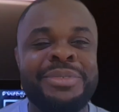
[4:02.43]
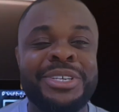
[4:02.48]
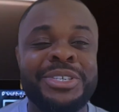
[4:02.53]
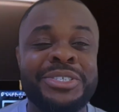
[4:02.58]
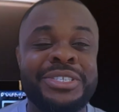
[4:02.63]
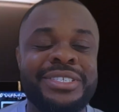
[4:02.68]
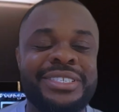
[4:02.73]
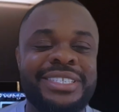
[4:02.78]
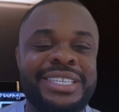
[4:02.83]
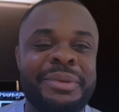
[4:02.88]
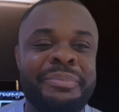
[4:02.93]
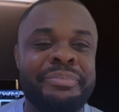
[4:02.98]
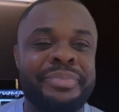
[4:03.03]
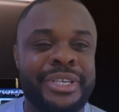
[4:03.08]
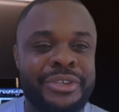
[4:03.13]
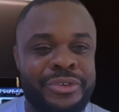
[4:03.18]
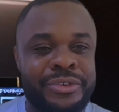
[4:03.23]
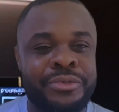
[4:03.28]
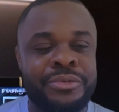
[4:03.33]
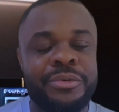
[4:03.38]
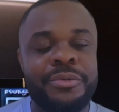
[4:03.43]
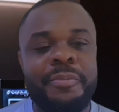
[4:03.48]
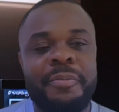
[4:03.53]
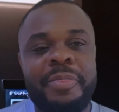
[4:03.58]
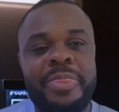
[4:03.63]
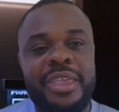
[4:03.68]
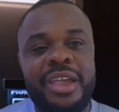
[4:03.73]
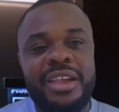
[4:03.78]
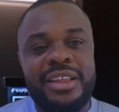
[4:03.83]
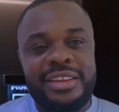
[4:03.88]
means the Pixel
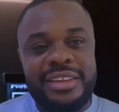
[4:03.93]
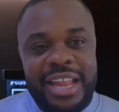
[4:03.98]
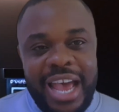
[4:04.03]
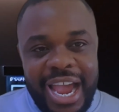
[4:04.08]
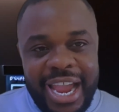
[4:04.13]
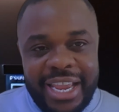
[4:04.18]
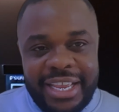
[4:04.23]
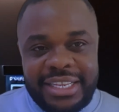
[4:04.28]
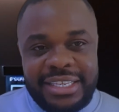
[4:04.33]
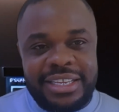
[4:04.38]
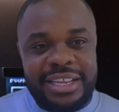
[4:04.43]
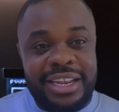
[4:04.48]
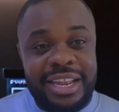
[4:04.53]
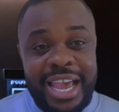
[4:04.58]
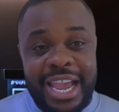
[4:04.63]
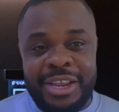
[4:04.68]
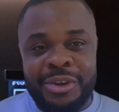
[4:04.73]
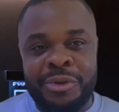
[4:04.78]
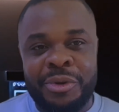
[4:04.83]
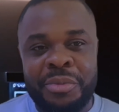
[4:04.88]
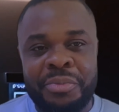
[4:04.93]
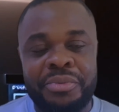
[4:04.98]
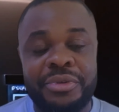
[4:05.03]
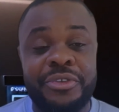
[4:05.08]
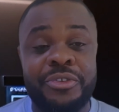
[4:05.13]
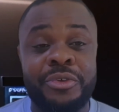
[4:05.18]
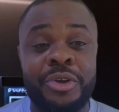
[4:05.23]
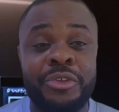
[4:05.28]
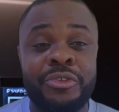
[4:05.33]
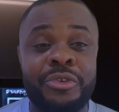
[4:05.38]
9 lineup
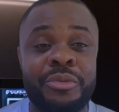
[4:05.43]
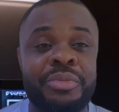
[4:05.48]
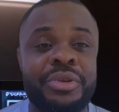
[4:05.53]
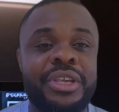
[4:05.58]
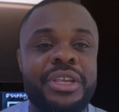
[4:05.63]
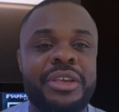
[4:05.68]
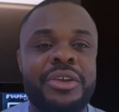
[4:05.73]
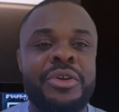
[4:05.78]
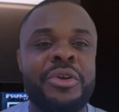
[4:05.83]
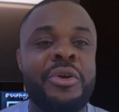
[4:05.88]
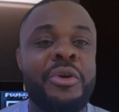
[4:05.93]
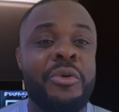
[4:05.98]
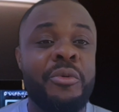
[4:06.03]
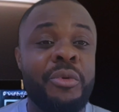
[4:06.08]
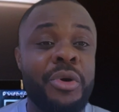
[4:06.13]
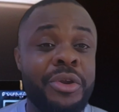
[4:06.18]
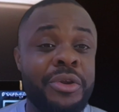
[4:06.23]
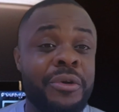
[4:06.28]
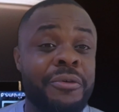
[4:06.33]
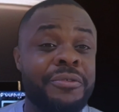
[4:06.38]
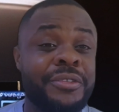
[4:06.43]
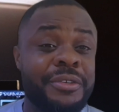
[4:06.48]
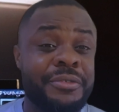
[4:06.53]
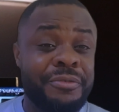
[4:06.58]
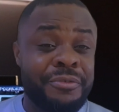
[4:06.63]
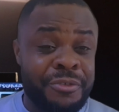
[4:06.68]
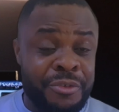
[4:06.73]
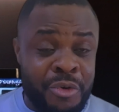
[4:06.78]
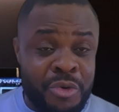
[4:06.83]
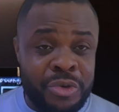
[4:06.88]
is going to be one of the
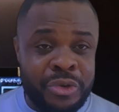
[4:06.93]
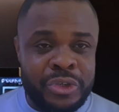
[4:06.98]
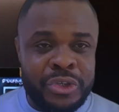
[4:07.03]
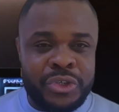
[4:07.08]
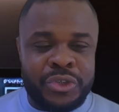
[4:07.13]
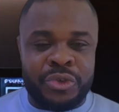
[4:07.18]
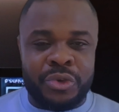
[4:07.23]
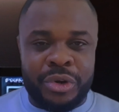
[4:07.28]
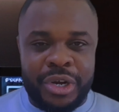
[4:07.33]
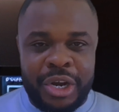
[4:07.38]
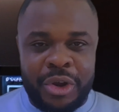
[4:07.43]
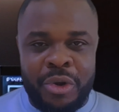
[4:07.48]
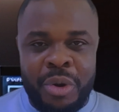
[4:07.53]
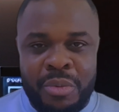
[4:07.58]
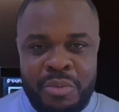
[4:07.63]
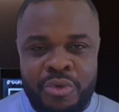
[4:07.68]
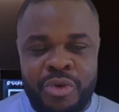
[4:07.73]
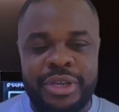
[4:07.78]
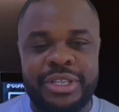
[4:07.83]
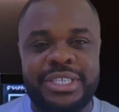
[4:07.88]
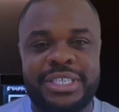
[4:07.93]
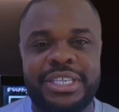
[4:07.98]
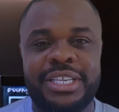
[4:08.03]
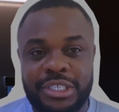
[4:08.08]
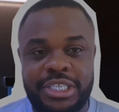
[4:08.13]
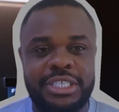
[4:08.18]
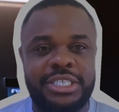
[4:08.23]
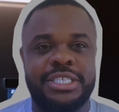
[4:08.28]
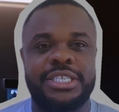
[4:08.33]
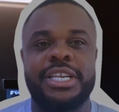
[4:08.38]
phones to reckon with
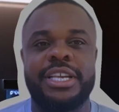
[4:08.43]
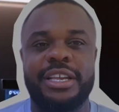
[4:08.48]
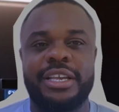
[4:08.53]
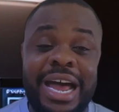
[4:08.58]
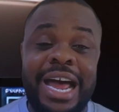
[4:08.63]
this year.